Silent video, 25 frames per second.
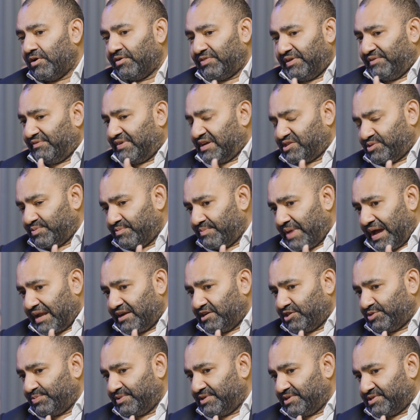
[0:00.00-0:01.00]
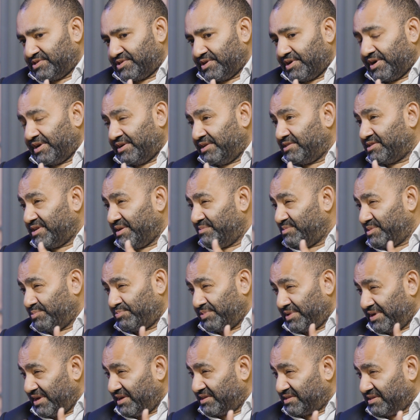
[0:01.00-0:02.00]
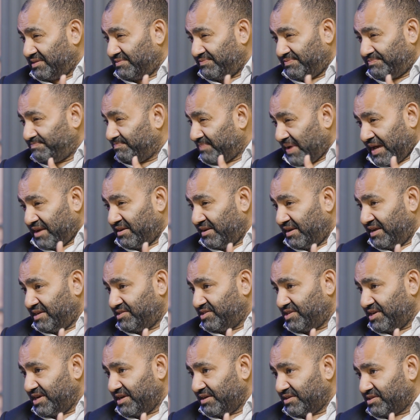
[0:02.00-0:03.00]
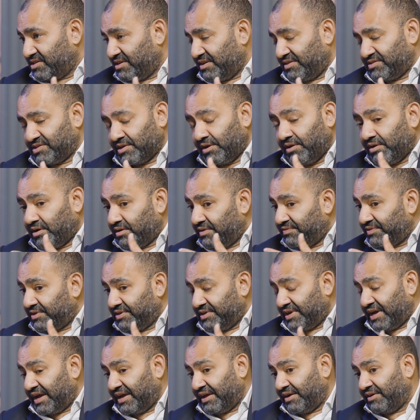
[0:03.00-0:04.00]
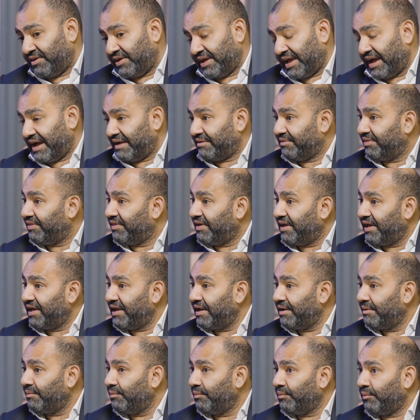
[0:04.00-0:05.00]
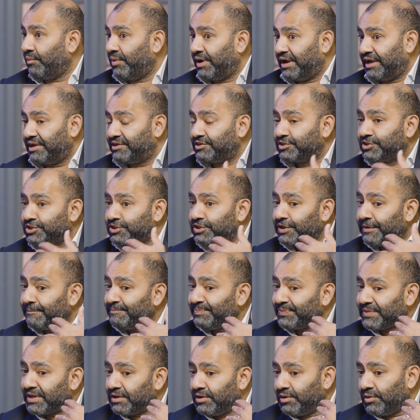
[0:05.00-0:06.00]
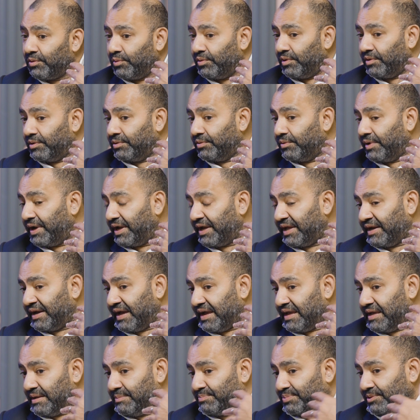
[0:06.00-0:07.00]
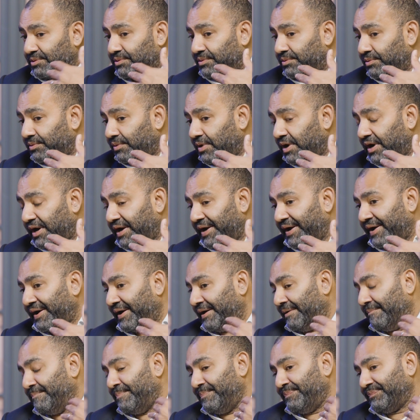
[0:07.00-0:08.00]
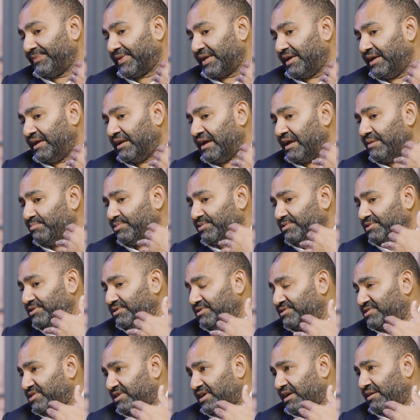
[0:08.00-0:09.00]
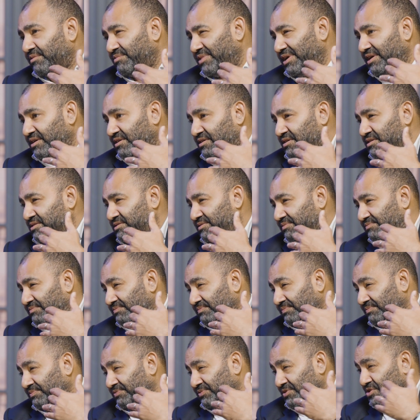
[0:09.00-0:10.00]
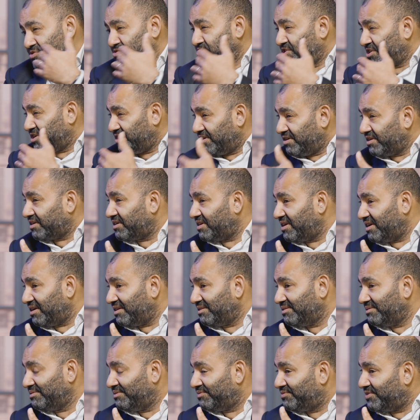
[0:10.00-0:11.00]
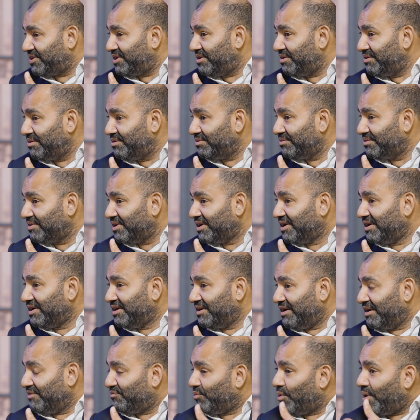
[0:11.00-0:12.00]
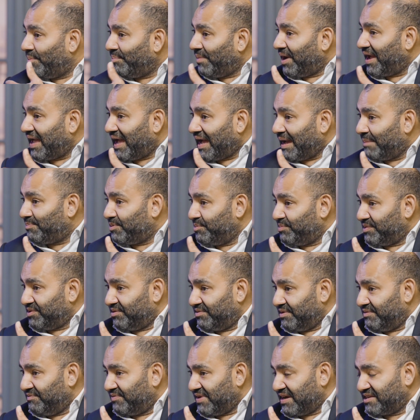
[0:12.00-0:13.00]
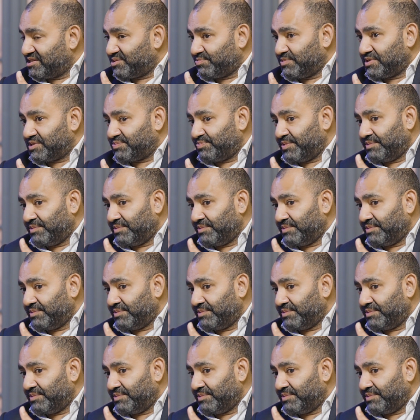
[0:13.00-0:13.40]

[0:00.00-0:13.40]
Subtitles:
On the investment management side, in terms of predictive analytics, there's a lot of good AI out there which will enable you to get a really good future-looking view of what might happen with your investments.